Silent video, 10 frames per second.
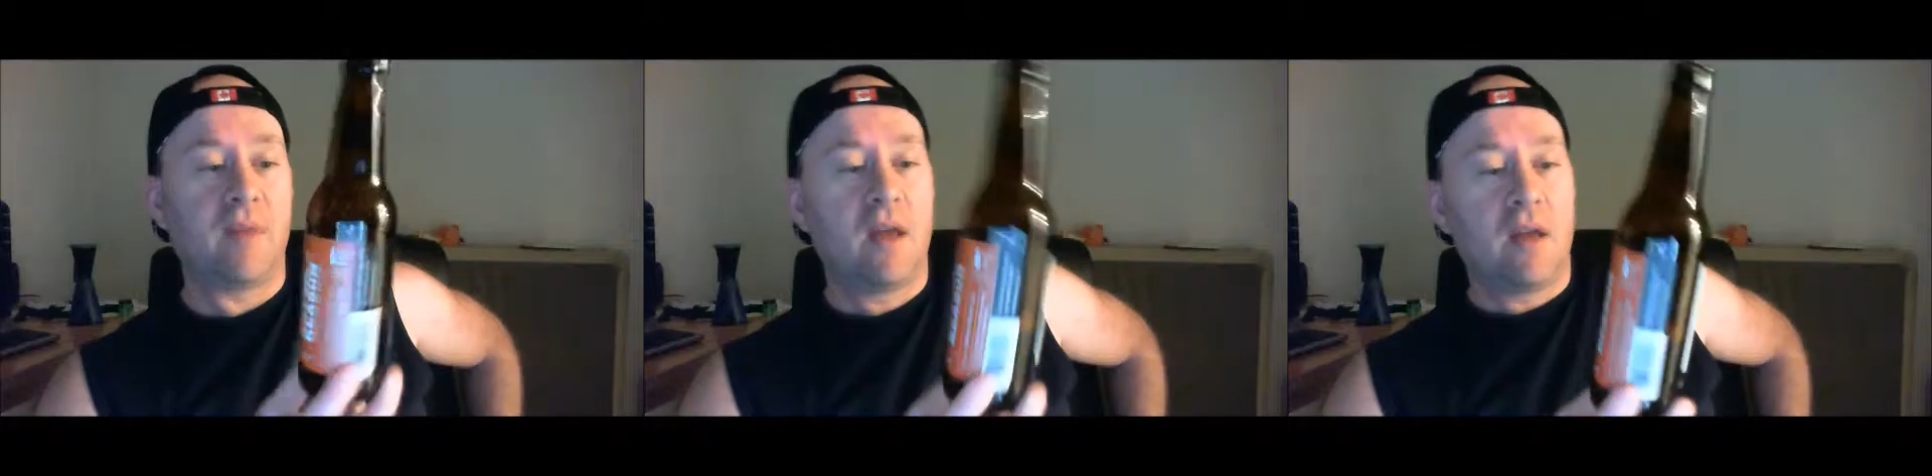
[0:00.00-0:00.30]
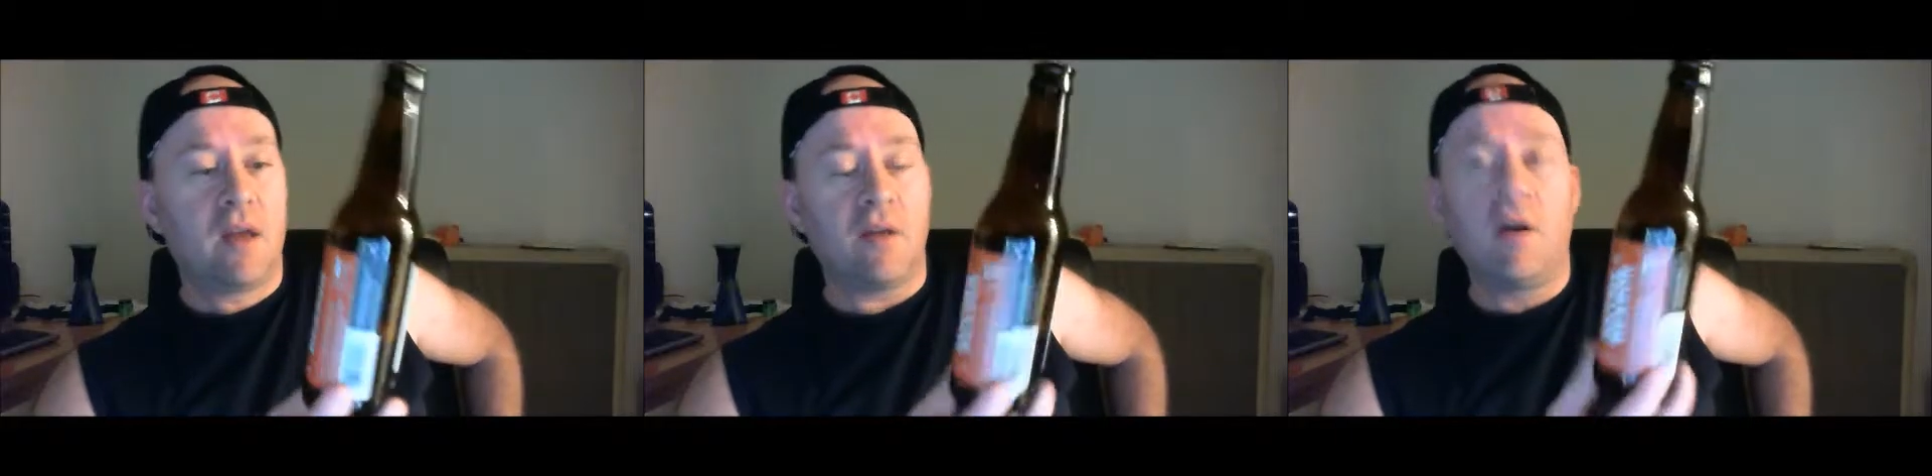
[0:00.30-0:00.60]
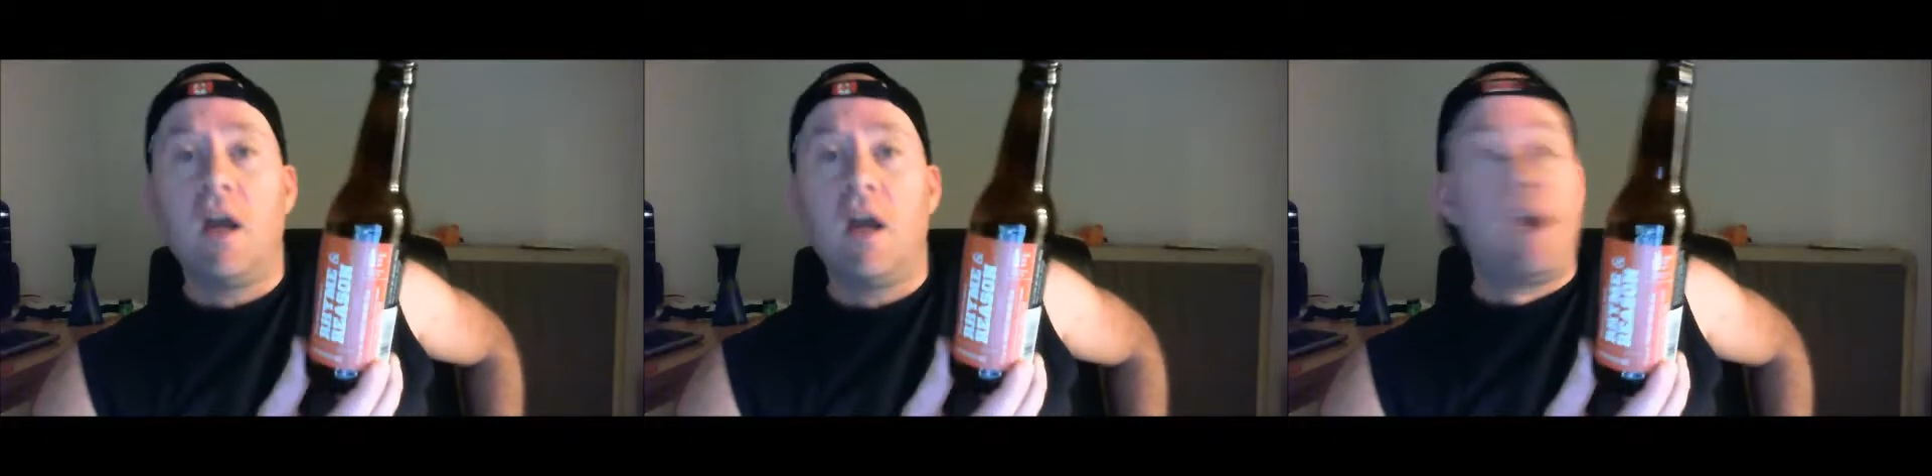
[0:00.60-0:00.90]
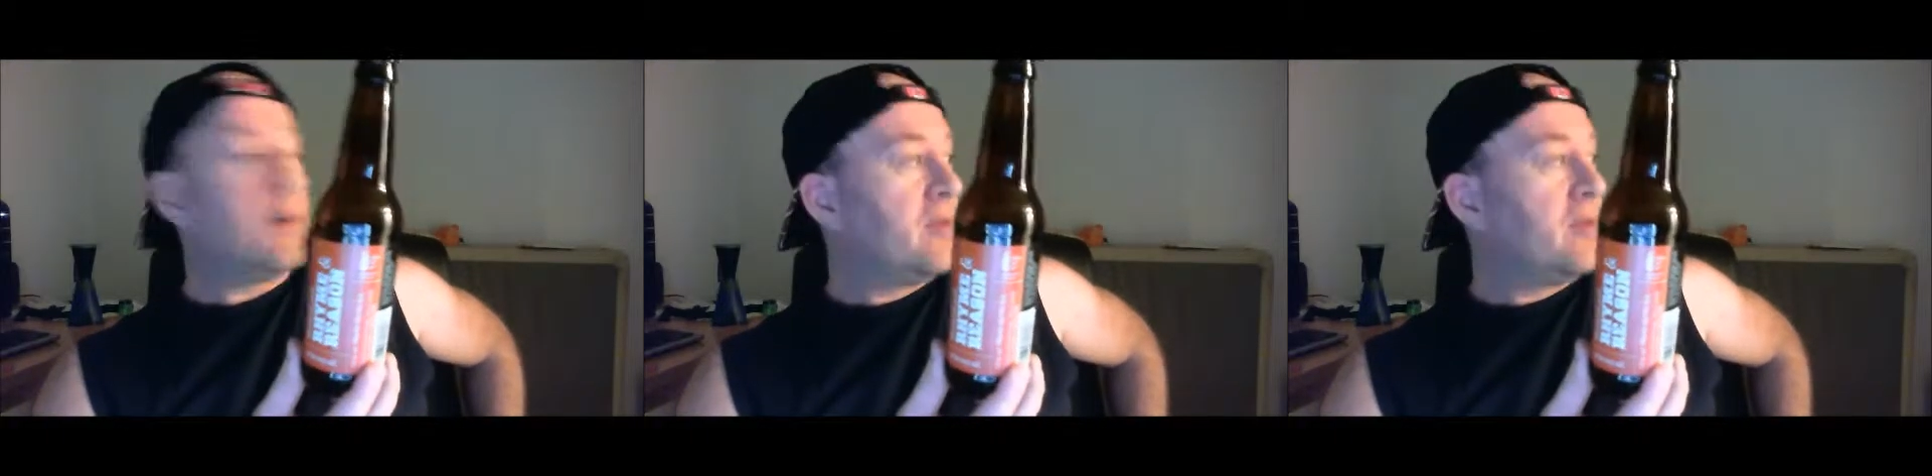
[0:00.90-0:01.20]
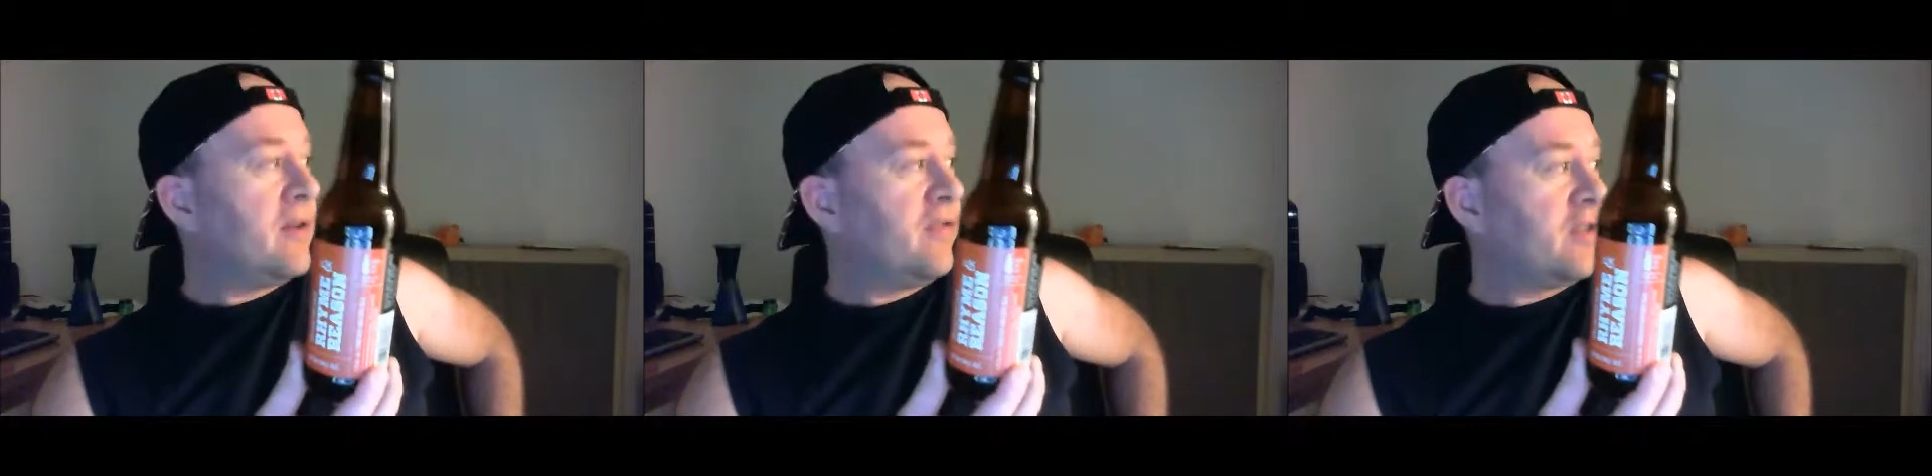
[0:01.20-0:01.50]
So, yeah, that's what we have
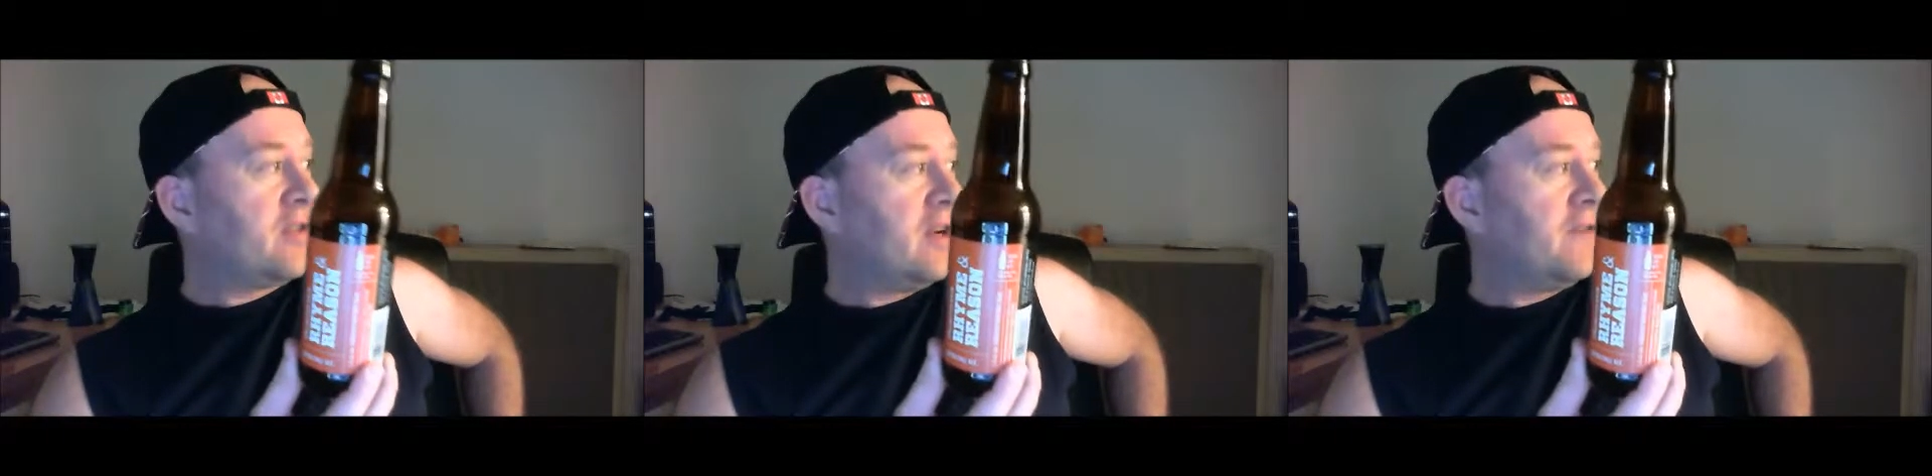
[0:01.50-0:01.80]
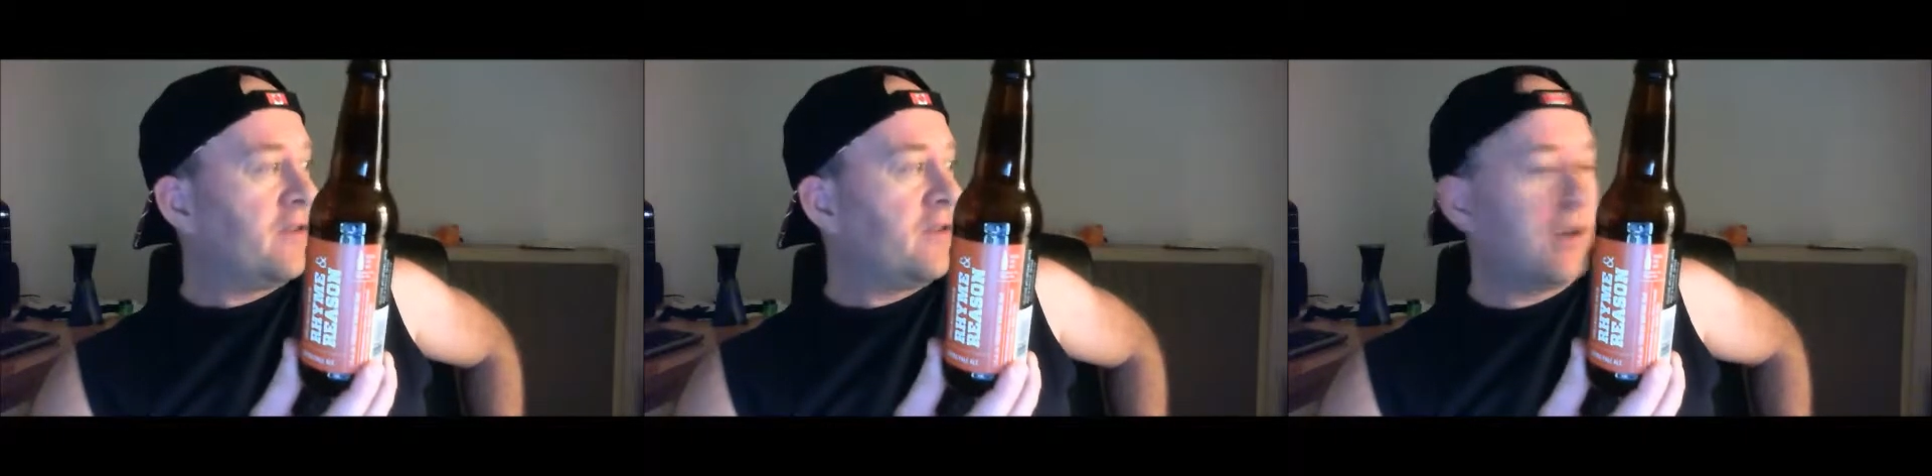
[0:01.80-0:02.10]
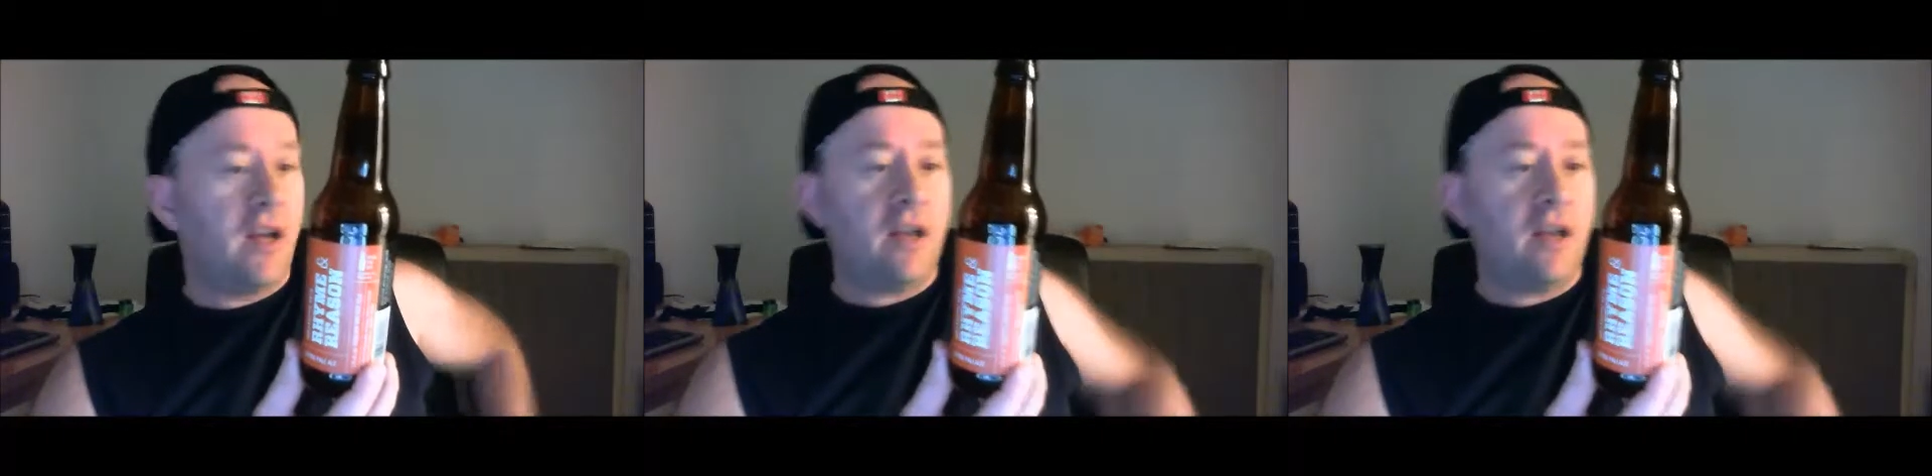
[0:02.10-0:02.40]
for time for tonight.